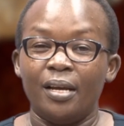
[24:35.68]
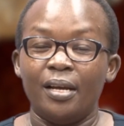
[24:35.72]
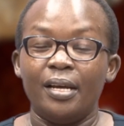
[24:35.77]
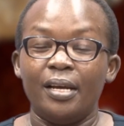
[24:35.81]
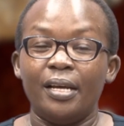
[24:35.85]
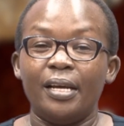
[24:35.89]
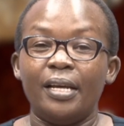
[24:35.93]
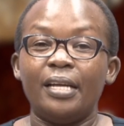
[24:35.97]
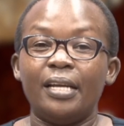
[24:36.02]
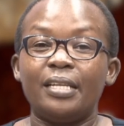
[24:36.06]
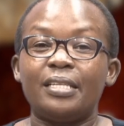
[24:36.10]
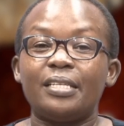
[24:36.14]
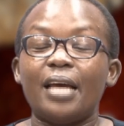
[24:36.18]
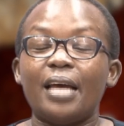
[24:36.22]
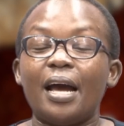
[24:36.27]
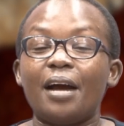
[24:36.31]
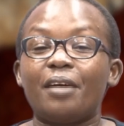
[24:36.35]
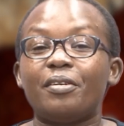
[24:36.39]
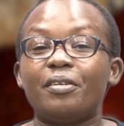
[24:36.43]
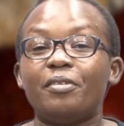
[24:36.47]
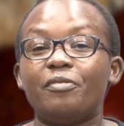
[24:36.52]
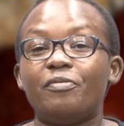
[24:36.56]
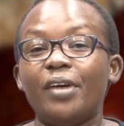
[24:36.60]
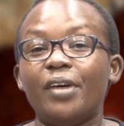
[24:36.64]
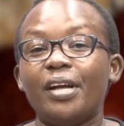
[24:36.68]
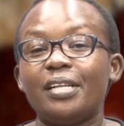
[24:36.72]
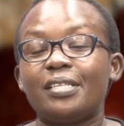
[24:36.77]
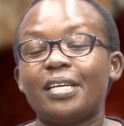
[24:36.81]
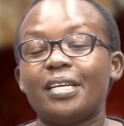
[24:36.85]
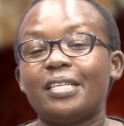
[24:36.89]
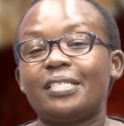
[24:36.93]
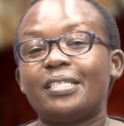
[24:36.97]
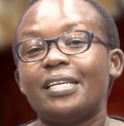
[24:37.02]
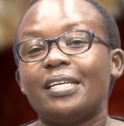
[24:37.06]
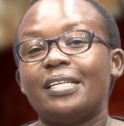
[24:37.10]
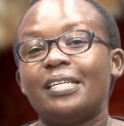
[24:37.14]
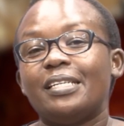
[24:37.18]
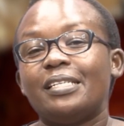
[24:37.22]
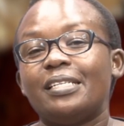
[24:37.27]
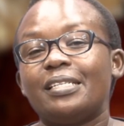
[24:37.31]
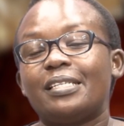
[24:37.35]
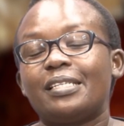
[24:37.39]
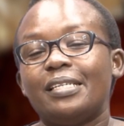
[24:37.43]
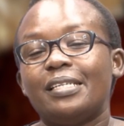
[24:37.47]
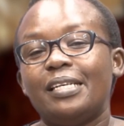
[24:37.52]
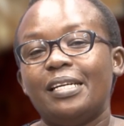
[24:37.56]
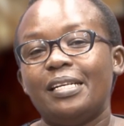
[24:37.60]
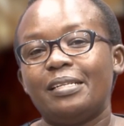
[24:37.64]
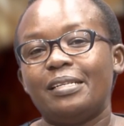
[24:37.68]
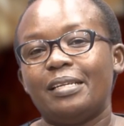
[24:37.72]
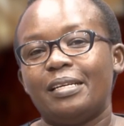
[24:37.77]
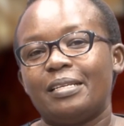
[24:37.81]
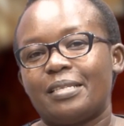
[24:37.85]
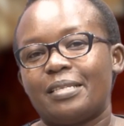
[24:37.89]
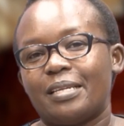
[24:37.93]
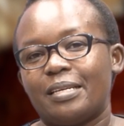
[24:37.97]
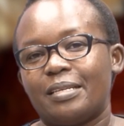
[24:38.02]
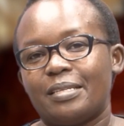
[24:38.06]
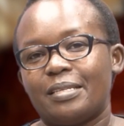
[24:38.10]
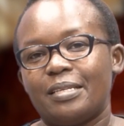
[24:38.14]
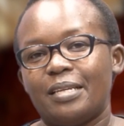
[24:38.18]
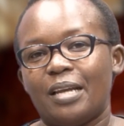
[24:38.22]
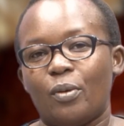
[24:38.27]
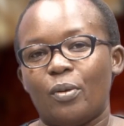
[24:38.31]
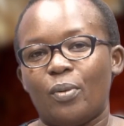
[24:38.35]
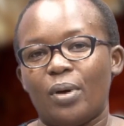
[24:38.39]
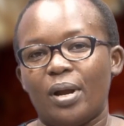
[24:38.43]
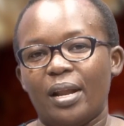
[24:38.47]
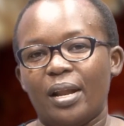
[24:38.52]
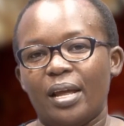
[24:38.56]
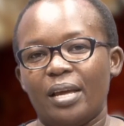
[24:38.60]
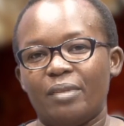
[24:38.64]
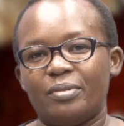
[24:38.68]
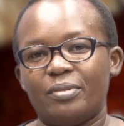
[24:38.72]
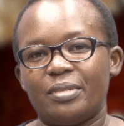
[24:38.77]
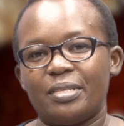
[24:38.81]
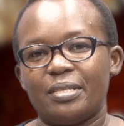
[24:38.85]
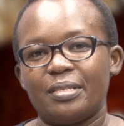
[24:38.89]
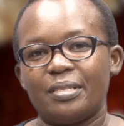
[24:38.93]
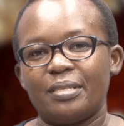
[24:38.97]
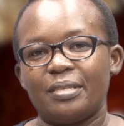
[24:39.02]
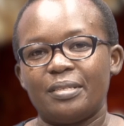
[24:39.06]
It aggravates certain illnesses in our lives.